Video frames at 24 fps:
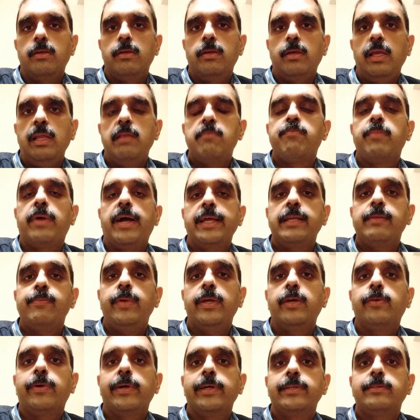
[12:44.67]
It might be
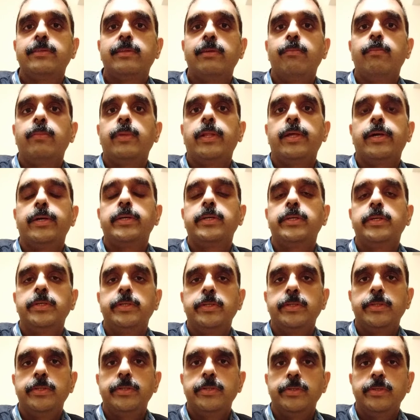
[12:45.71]
quite similar
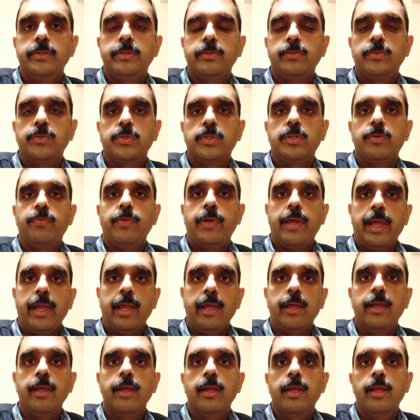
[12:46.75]
to the
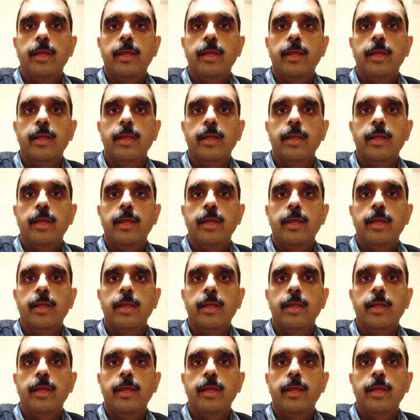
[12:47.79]
way